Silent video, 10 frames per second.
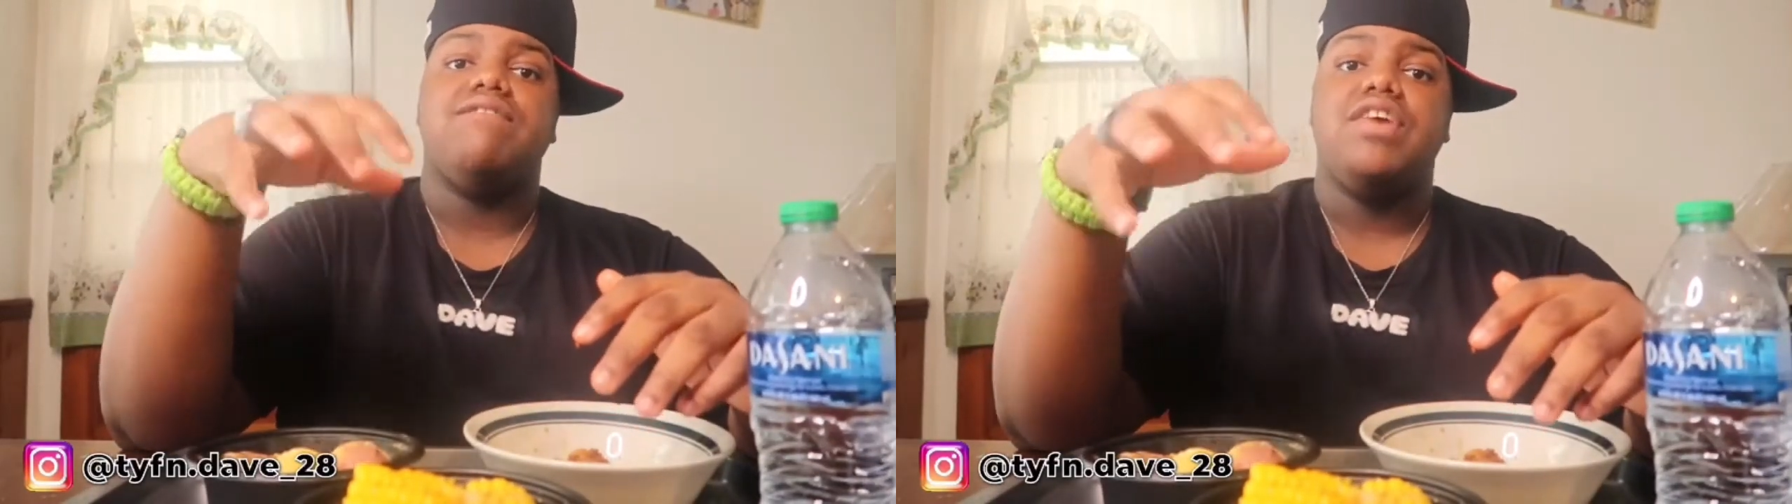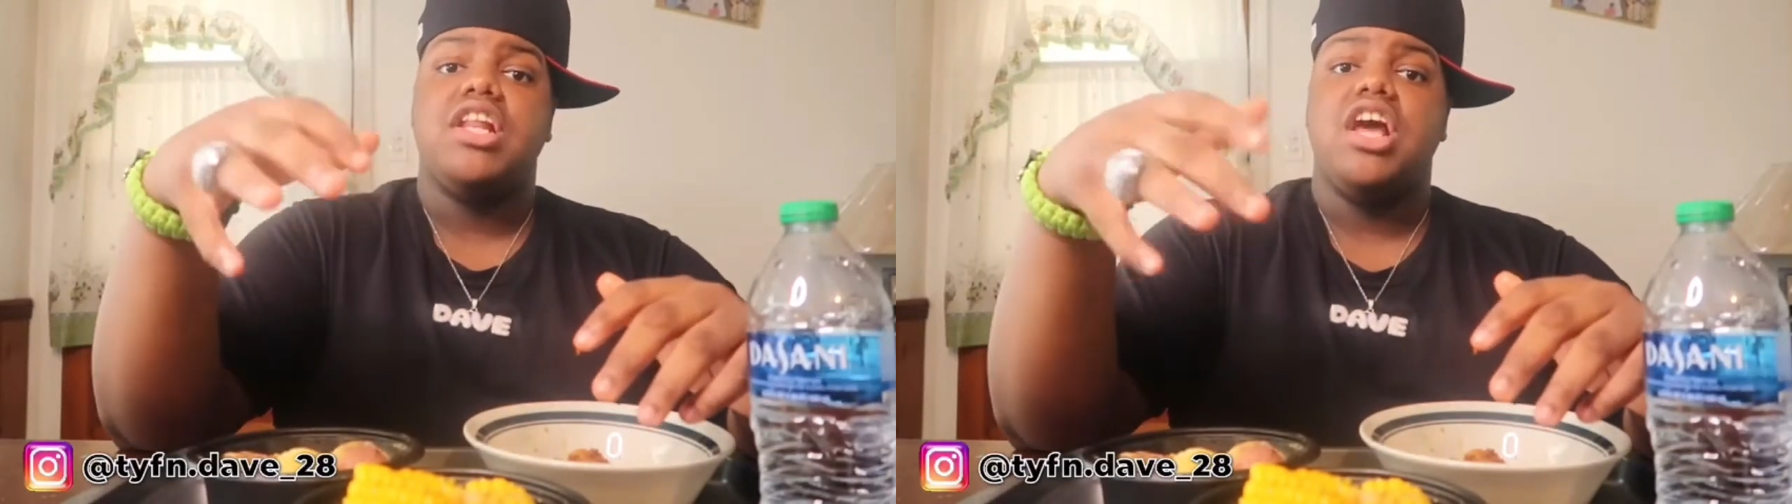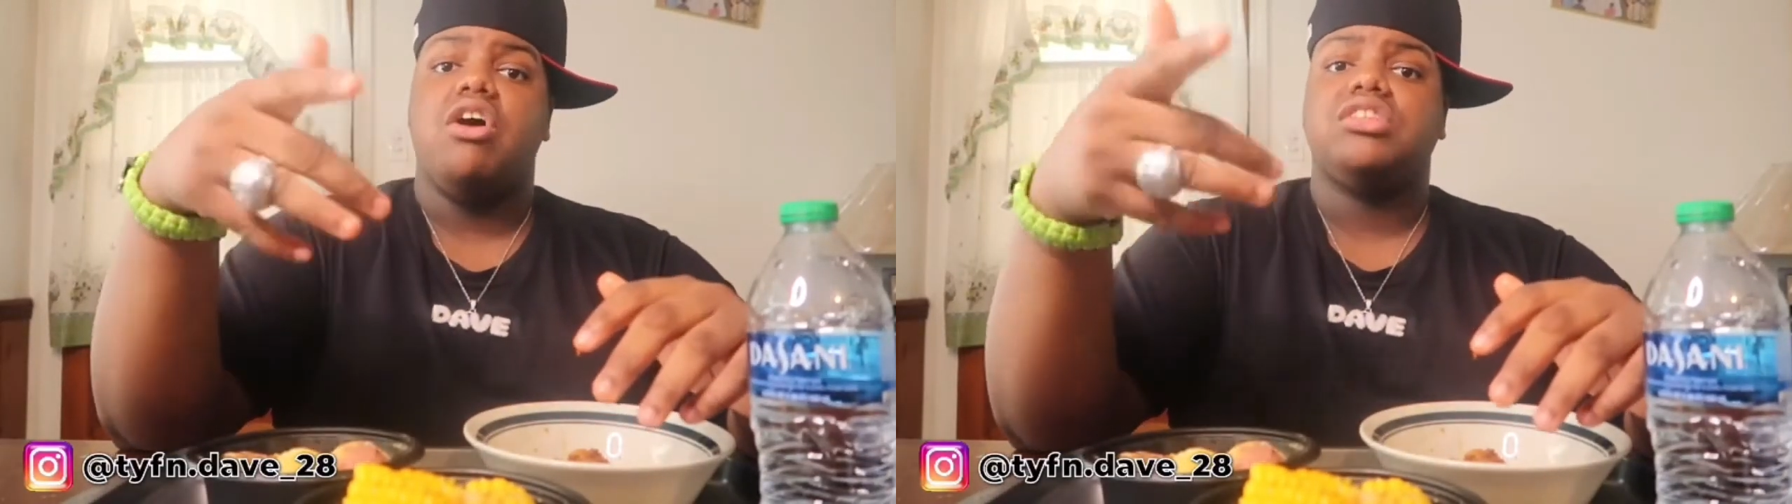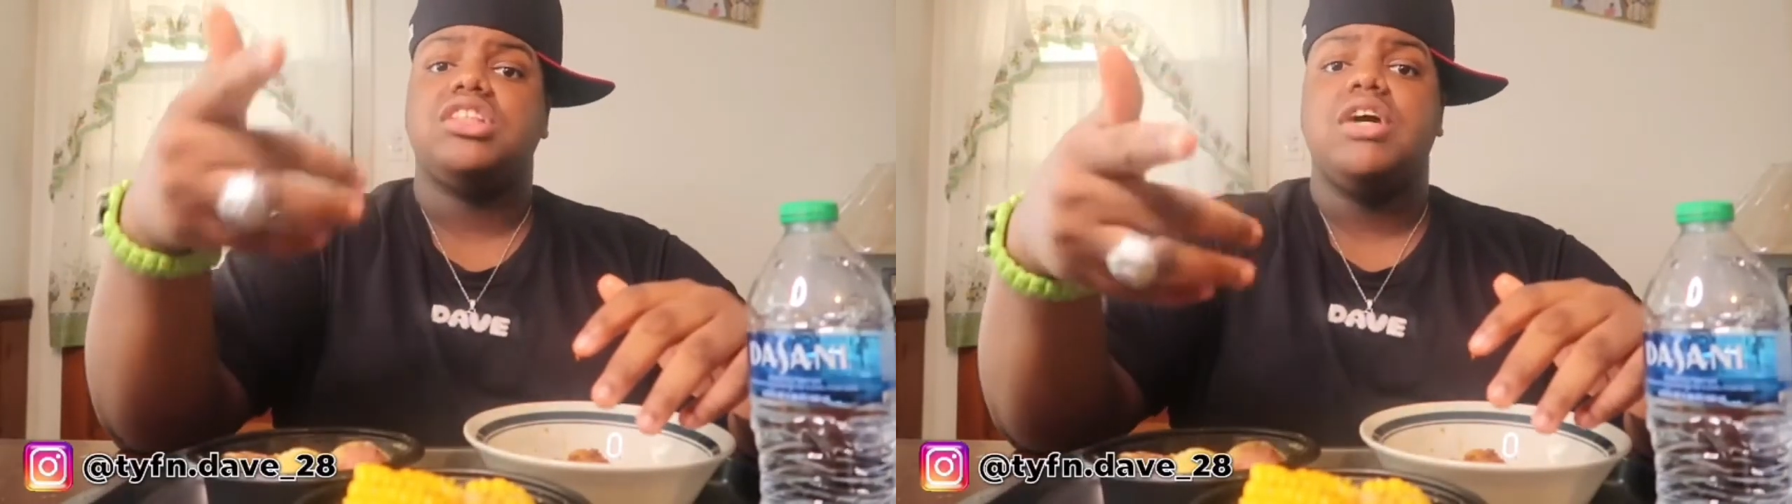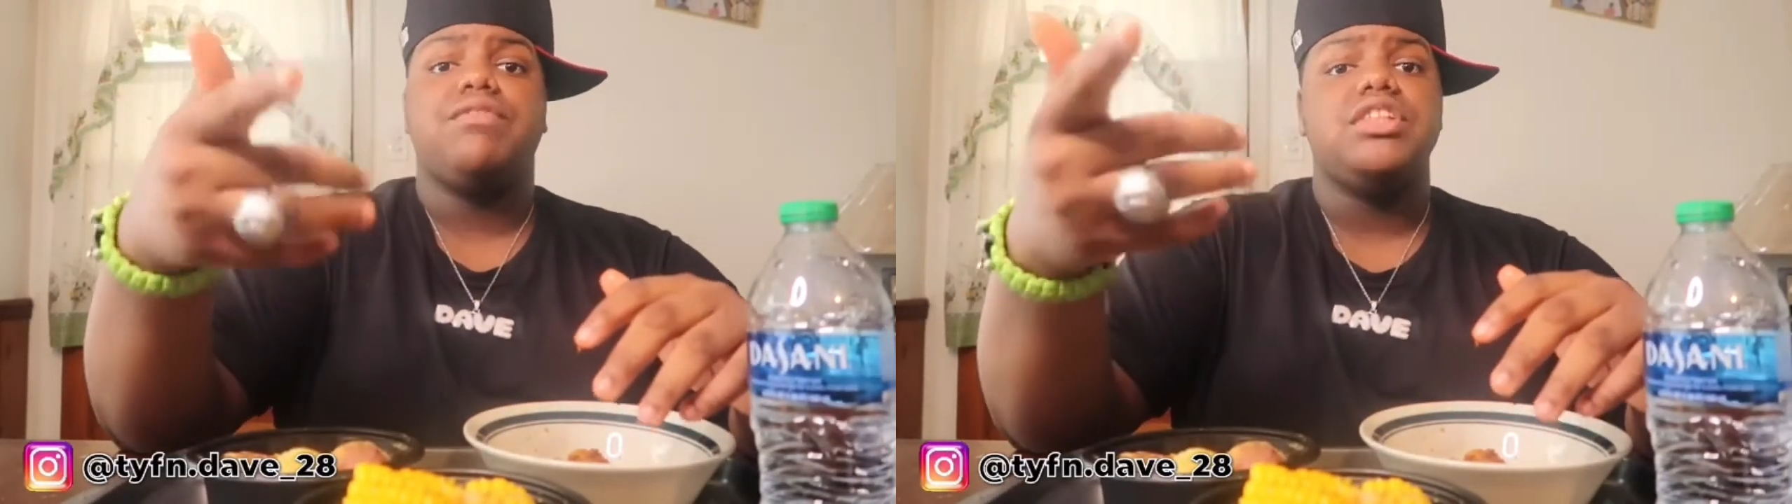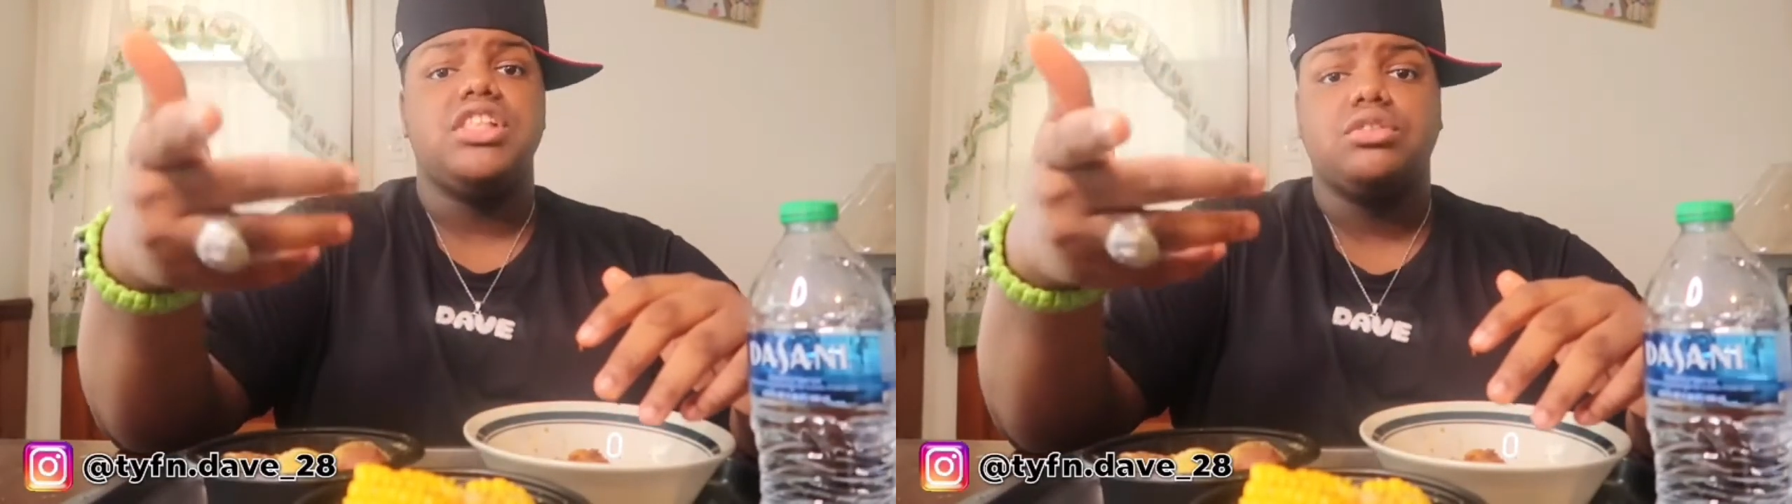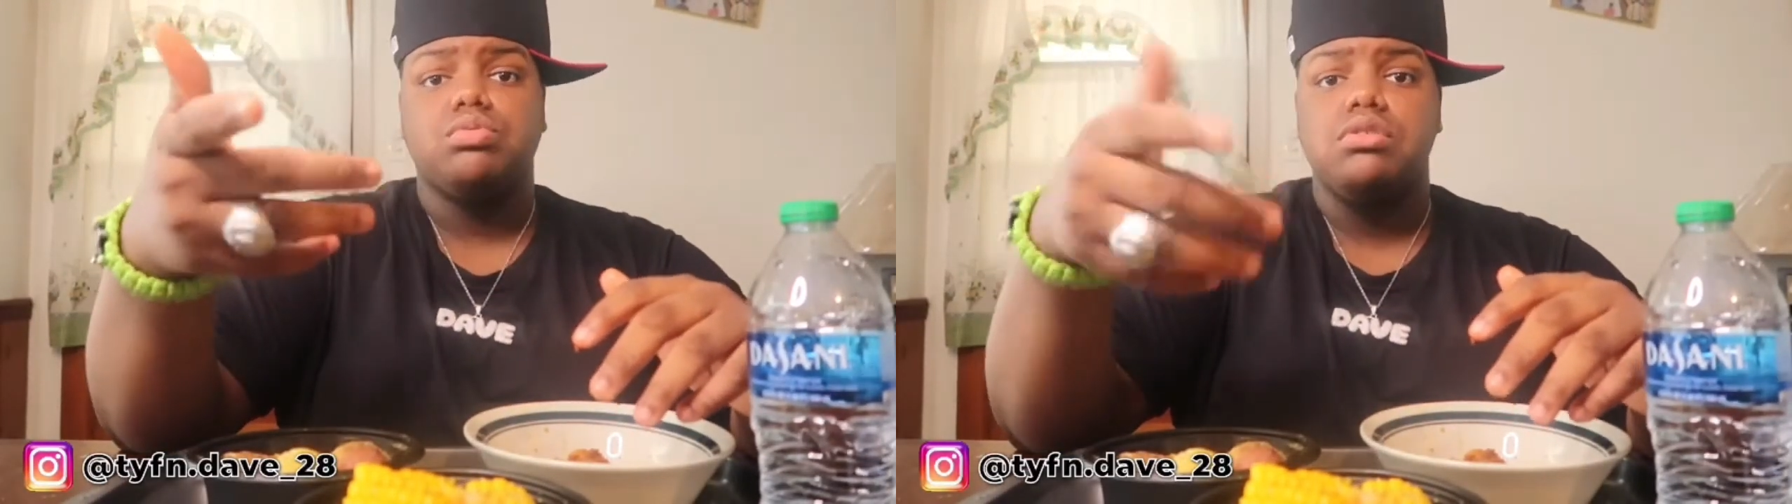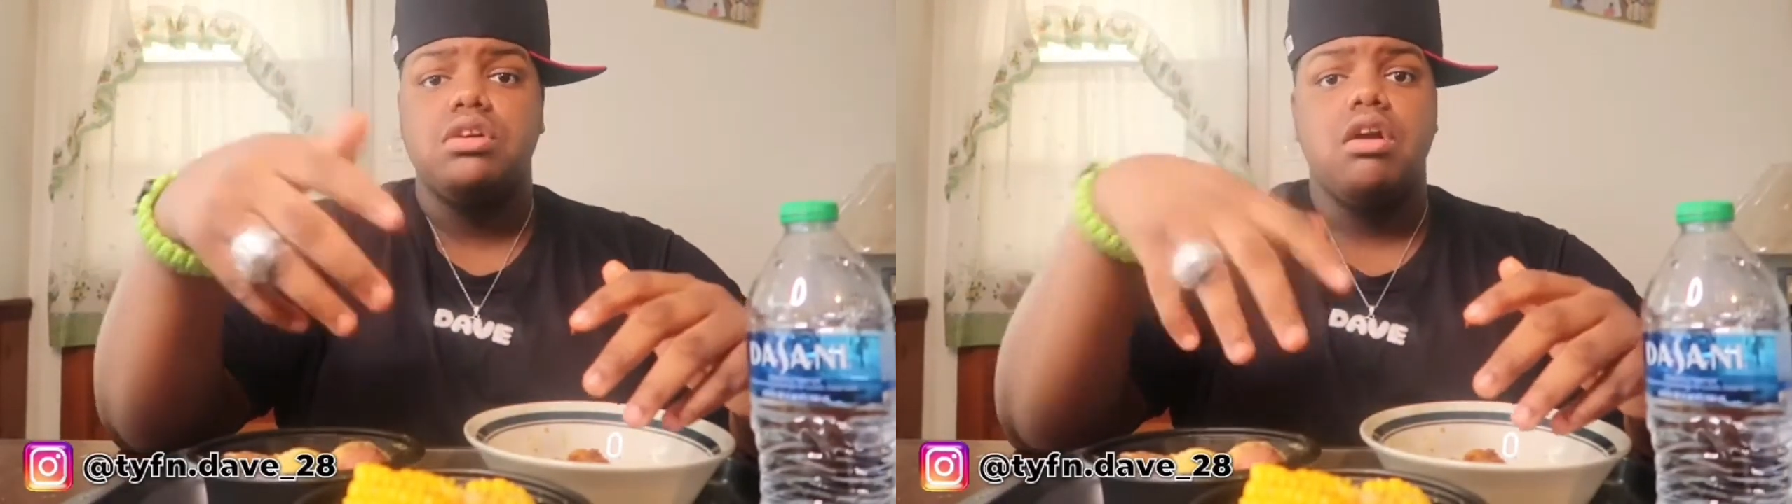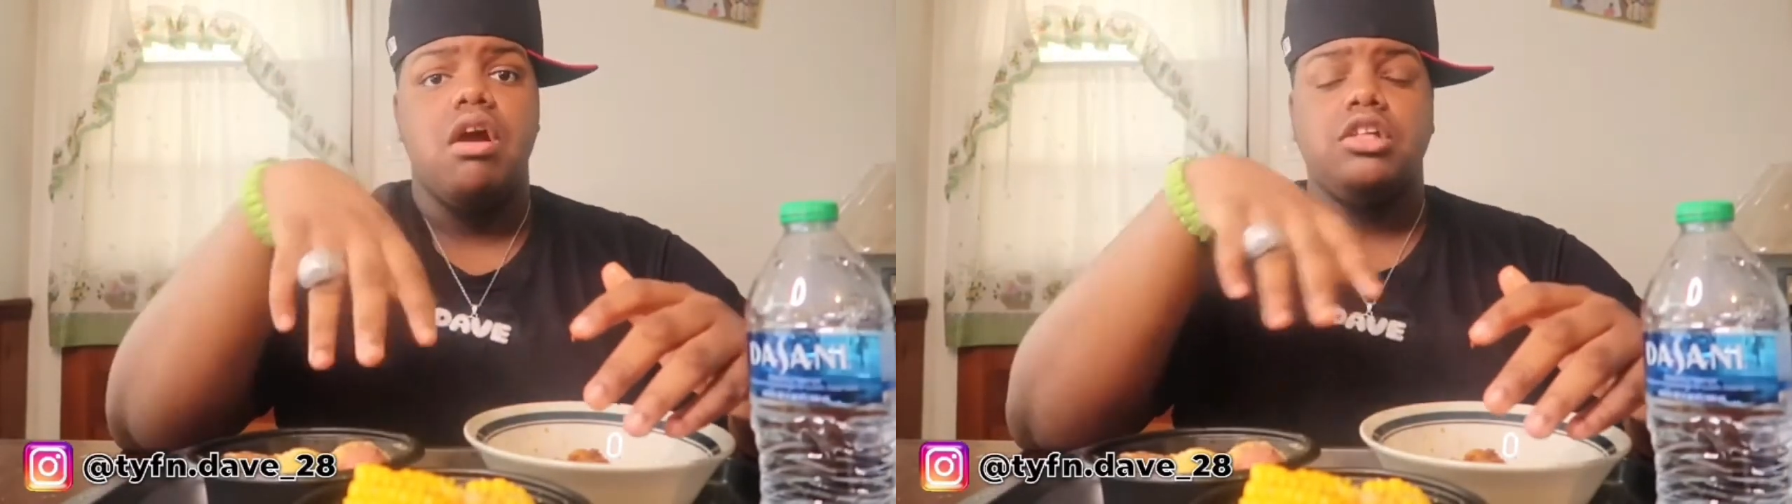videos except for this one.